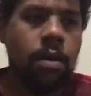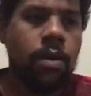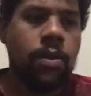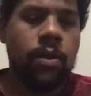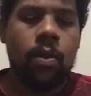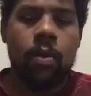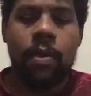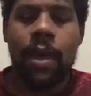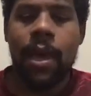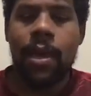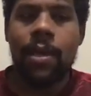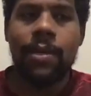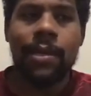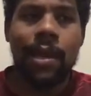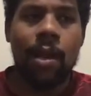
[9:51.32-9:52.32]
So
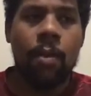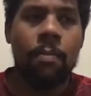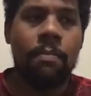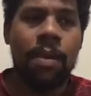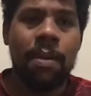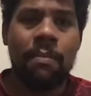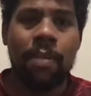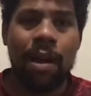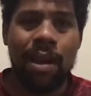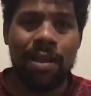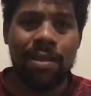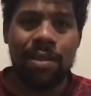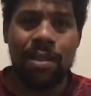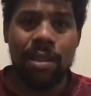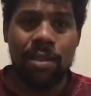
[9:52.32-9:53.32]
that is how
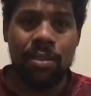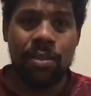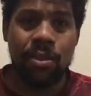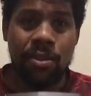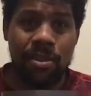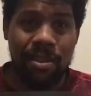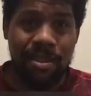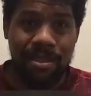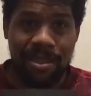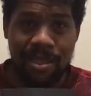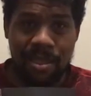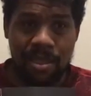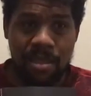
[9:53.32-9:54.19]
BITBOX is turning